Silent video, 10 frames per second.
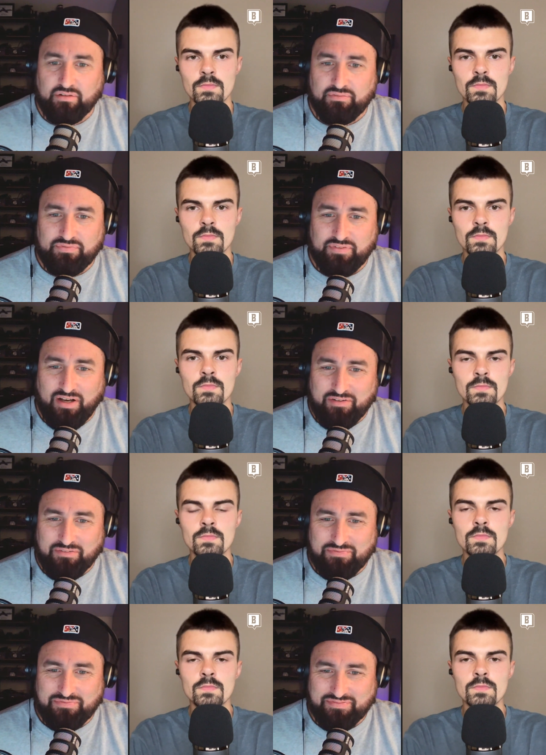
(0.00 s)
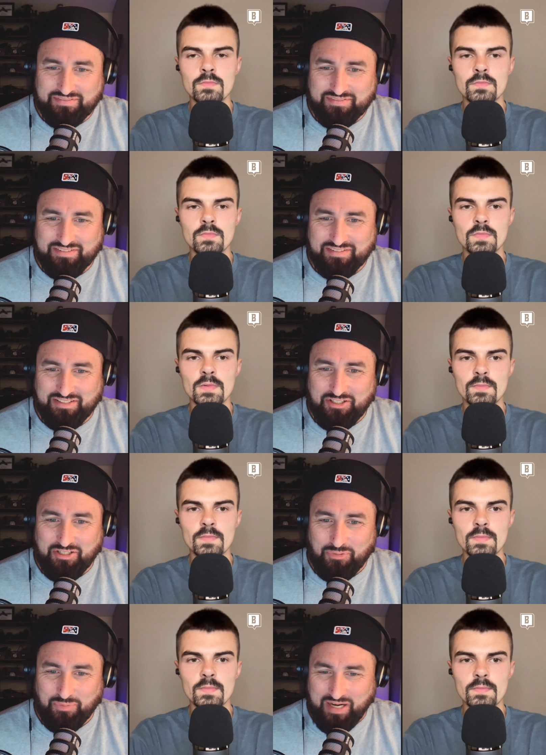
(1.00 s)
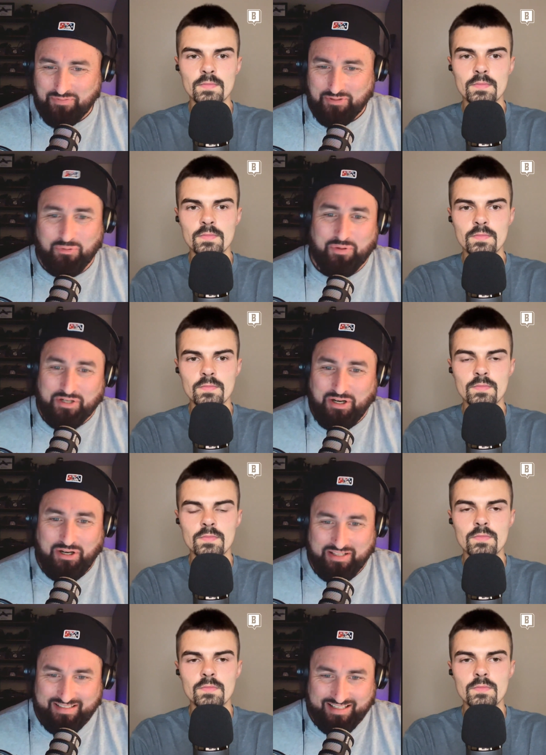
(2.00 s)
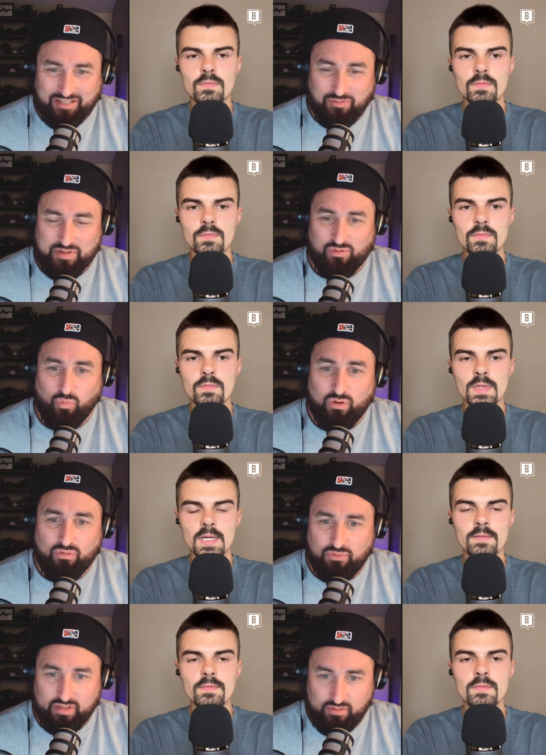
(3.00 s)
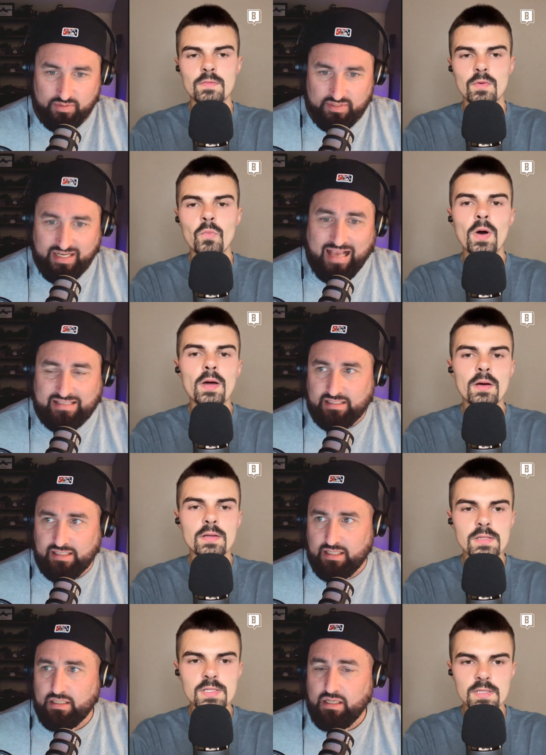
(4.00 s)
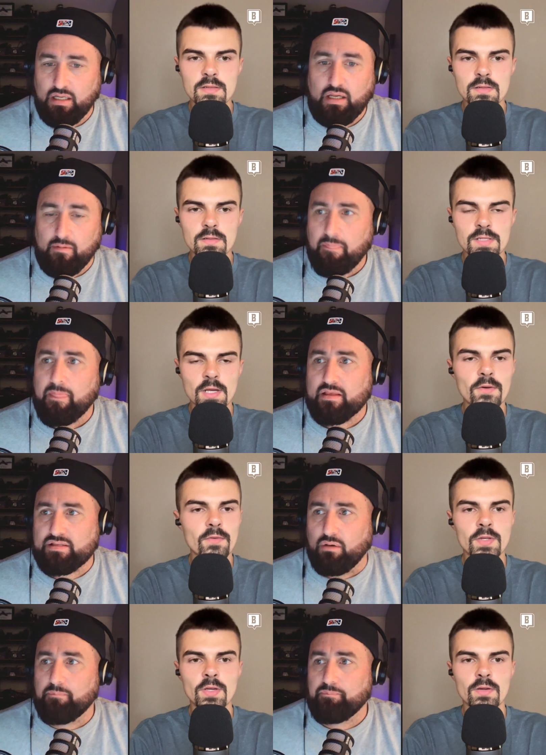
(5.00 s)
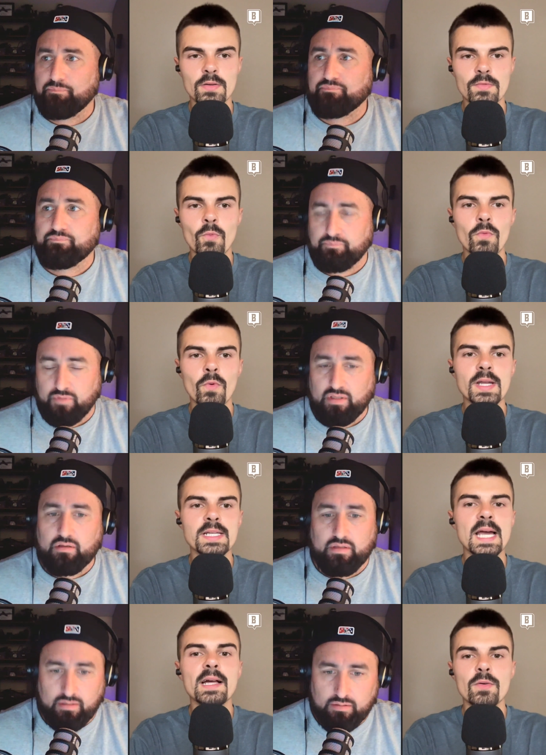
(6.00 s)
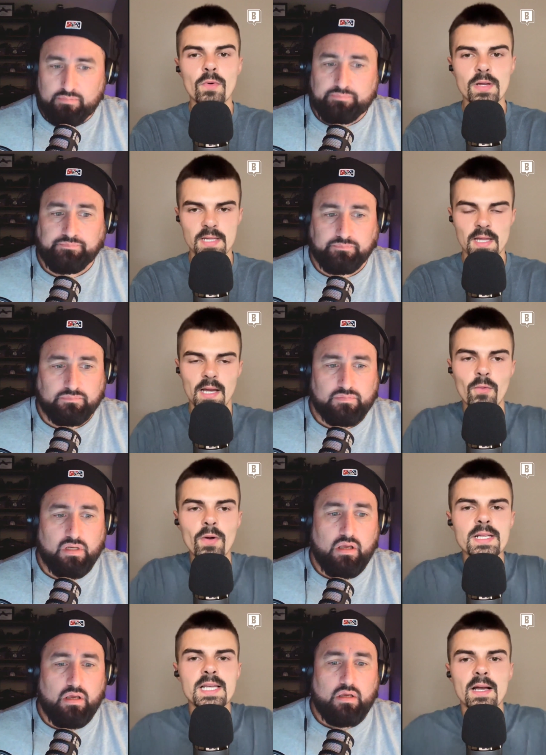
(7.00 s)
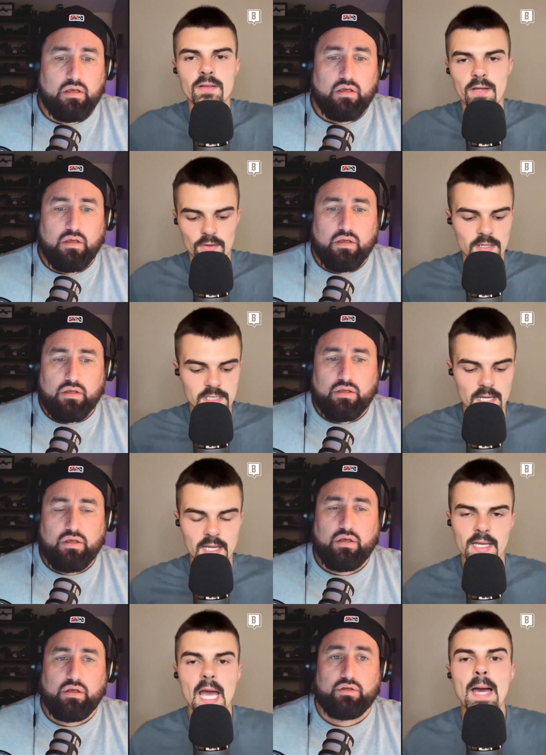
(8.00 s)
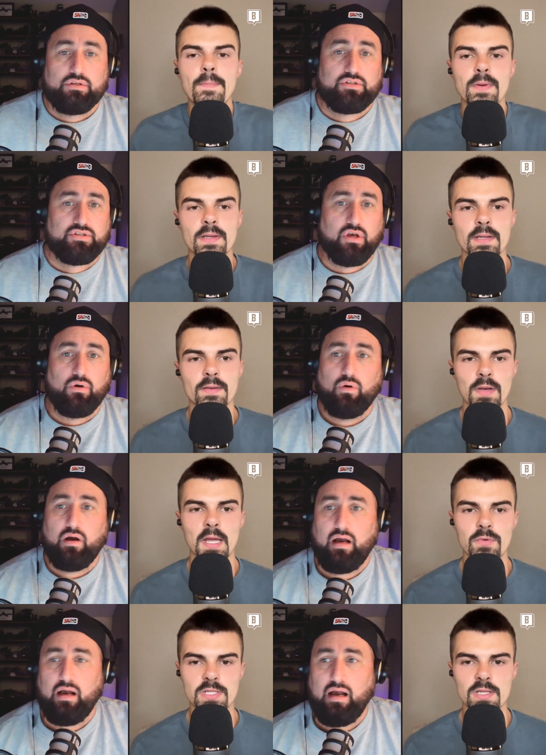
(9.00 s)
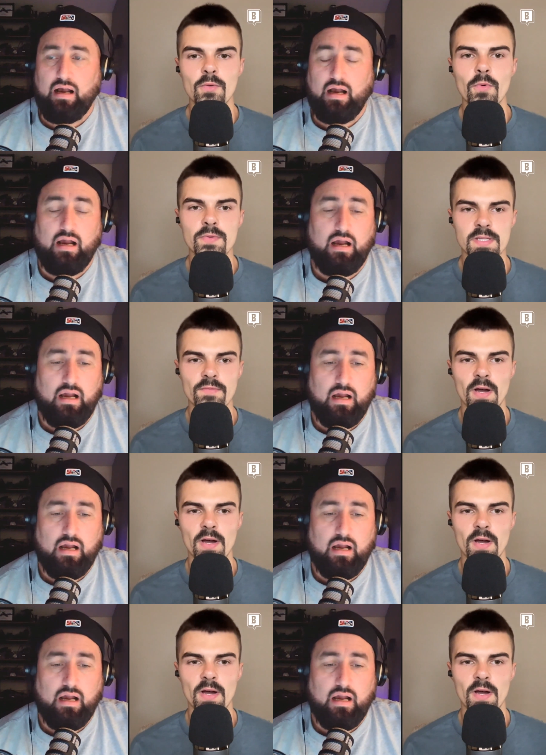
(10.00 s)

Speaker 1: of of you know whatever you want to call it. Like it wasn't willful; yeah. it was an accident. What, so, so
Speaker 2: you, what exactly was that? Like, what exactly are they saying happened so, and, and was done? What
Speaker 1: was the